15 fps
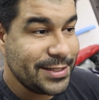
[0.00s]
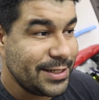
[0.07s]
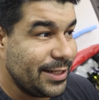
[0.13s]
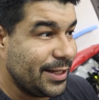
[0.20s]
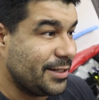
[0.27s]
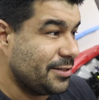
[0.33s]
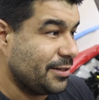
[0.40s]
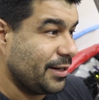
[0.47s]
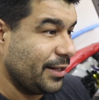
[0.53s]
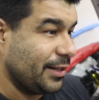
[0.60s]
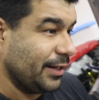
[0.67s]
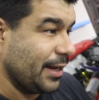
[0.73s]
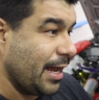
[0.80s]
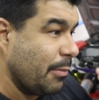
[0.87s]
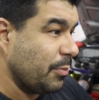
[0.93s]
said that to her, I
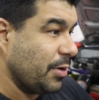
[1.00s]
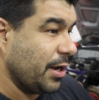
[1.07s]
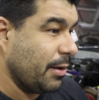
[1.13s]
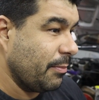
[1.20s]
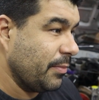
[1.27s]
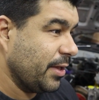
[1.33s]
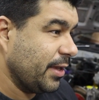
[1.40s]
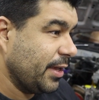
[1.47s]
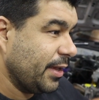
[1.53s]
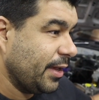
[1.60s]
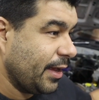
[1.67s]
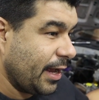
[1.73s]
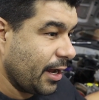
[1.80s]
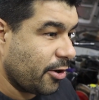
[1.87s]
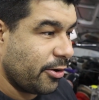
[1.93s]
think I'm dumb,
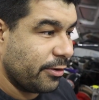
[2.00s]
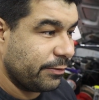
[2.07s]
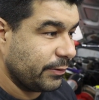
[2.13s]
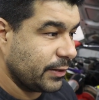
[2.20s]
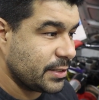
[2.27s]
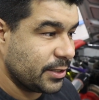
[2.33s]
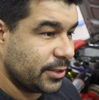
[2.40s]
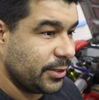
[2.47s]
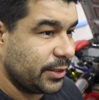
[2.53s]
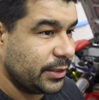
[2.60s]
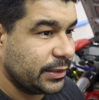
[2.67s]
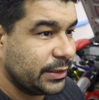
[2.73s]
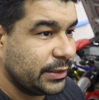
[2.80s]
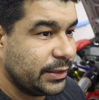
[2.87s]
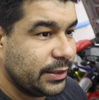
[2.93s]
I can't fix the
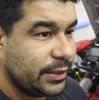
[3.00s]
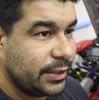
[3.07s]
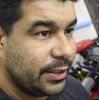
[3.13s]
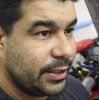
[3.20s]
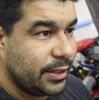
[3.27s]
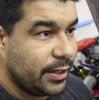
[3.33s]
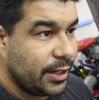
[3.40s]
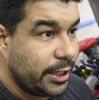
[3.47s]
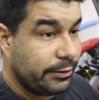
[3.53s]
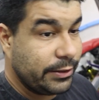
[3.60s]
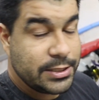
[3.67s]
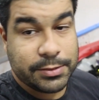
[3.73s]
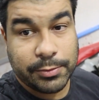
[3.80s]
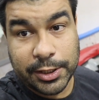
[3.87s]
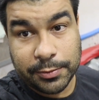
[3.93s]
car. I've
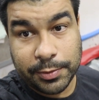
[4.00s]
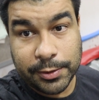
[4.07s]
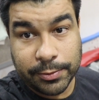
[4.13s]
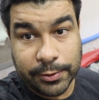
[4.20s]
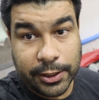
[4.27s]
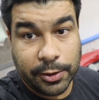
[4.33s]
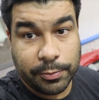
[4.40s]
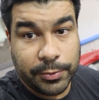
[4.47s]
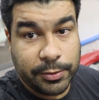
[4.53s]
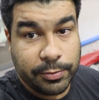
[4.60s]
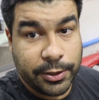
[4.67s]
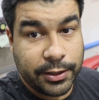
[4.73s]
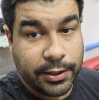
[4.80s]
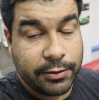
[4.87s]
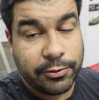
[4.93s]
had some other people help me,
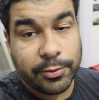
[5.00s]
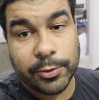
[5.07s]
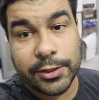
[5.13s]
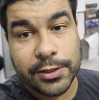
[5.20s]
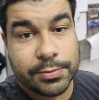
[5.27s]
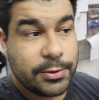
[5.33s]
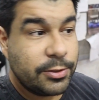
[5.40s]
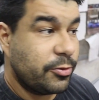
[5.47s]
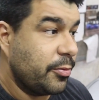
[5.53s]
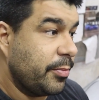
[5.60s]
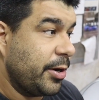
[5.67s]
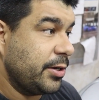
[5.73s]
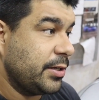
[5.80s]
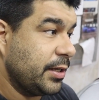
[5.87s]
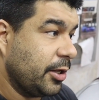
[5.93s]
but everybody's been
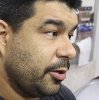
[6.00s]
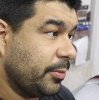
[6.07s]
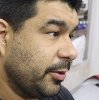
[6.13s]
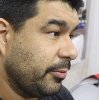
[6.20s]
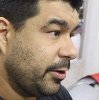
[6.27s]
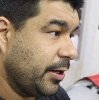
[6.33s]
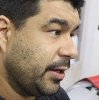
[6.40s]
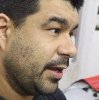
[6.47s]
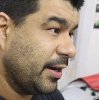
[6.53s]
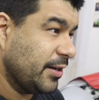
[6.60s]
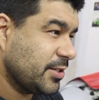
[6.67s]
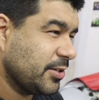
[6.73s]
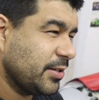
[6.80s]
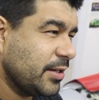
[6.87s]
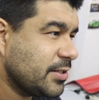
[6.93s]
remote helping me, and
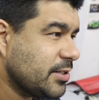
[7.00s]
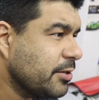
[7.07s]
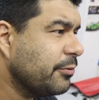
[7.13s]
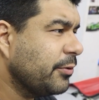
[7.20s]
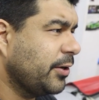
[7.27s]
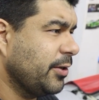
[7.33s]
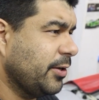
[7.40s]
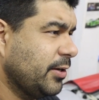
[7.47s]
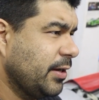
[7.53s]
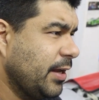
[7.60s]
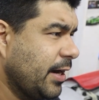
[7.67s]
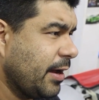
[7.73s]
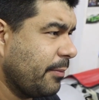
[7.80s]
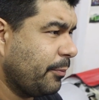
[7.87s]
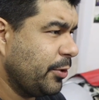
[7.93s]
it's difficult,
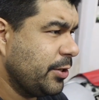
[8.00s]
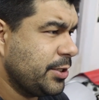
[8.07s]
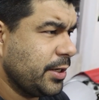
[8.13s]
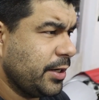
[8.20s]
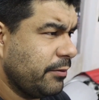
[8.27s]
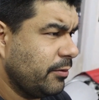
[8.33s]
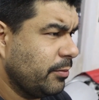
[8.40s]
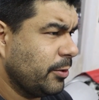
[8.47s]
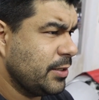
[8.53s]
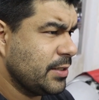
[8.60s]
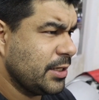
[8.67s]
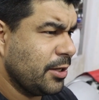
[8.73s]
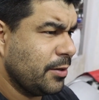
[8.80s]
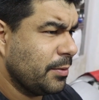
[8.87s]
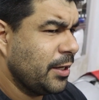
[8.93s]
and I appreciate
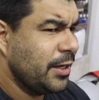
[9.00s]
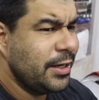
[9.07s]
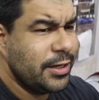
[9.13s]
everybody's help.